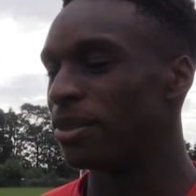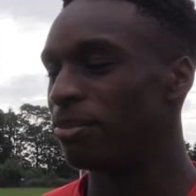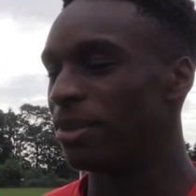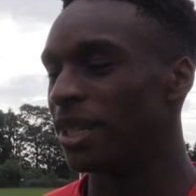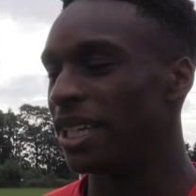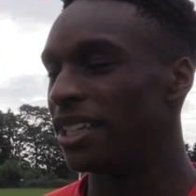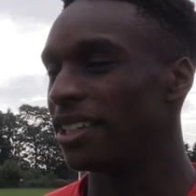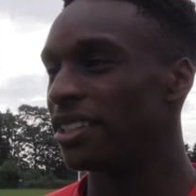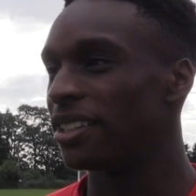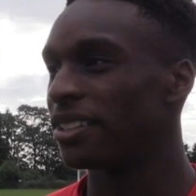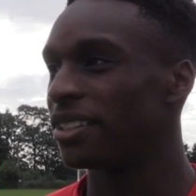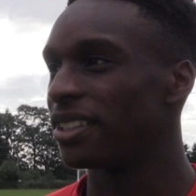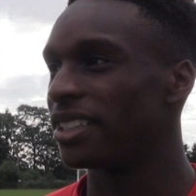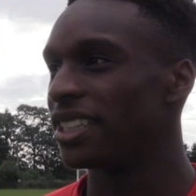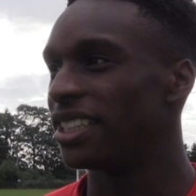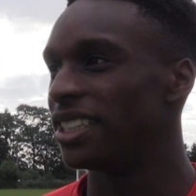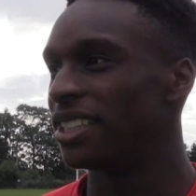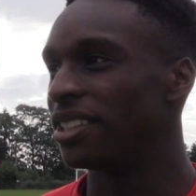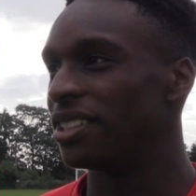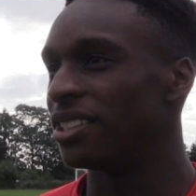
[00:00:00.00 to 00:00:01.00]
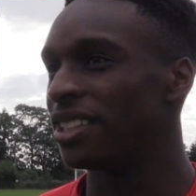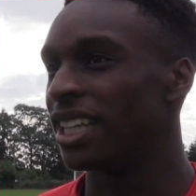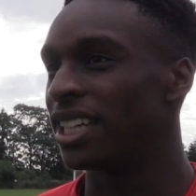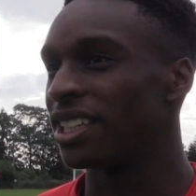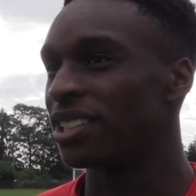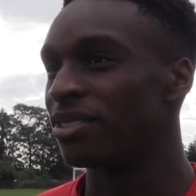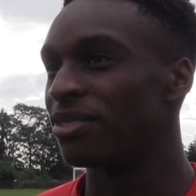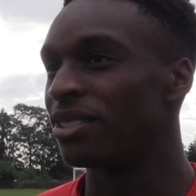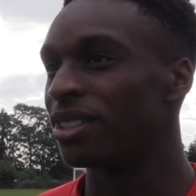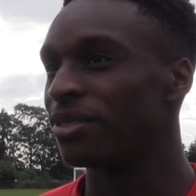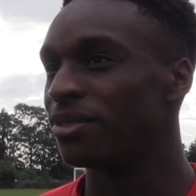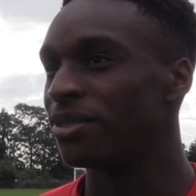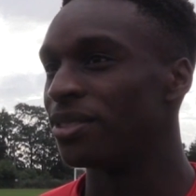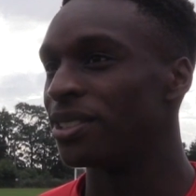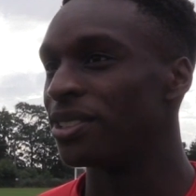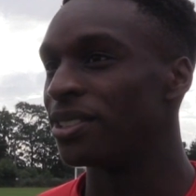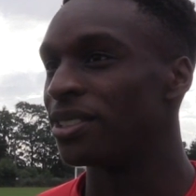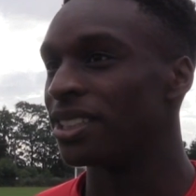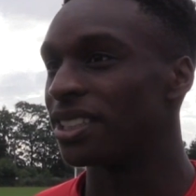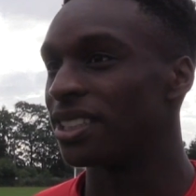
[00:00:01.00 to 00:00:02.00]
player. You know, like to run
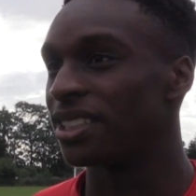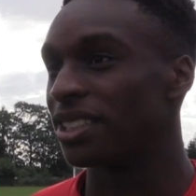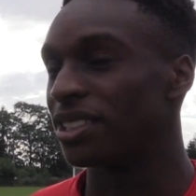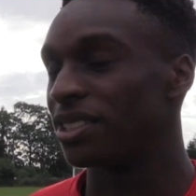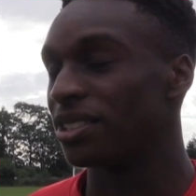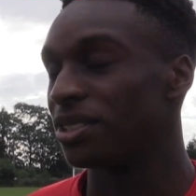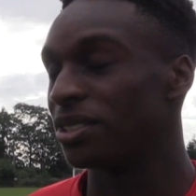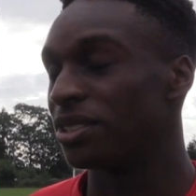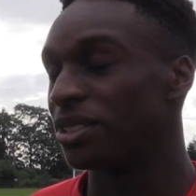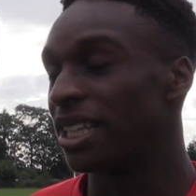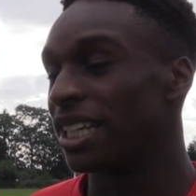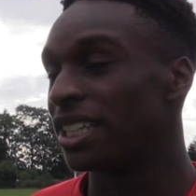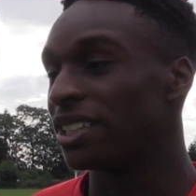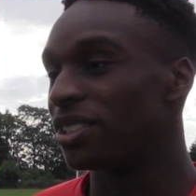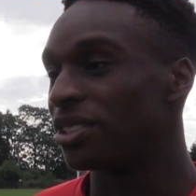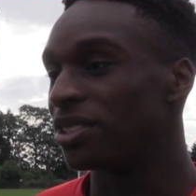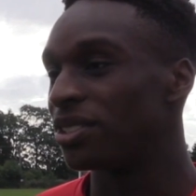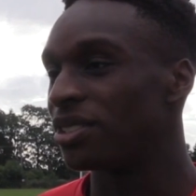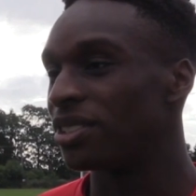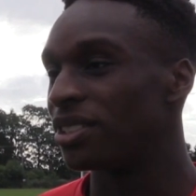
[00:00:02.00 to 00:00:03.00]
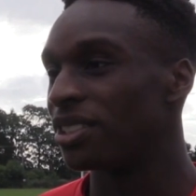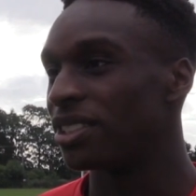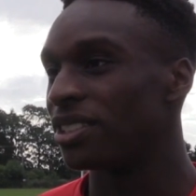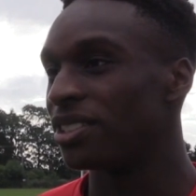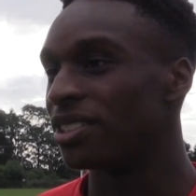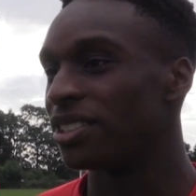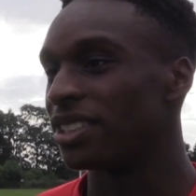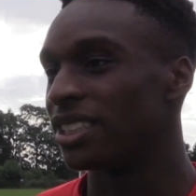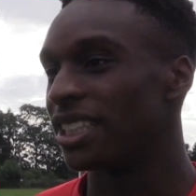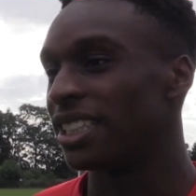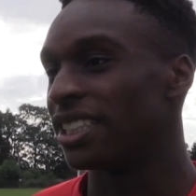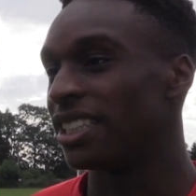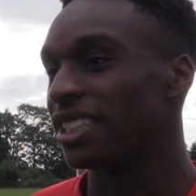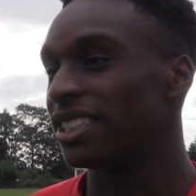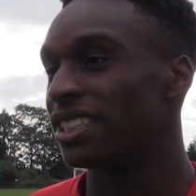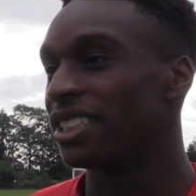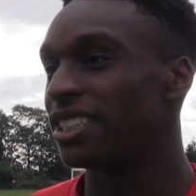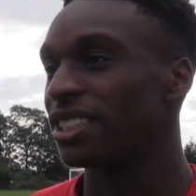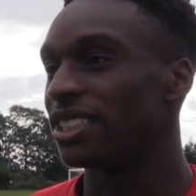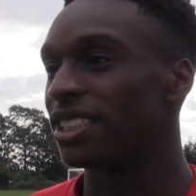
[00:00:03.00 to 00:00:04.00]
forward, also like to score goals and
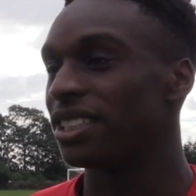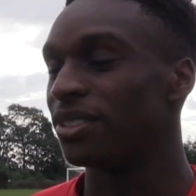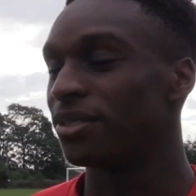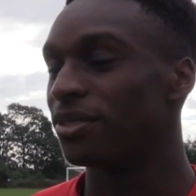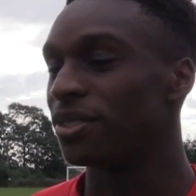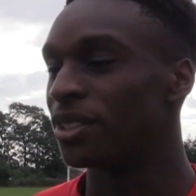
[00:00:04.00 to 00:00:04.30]
assist in the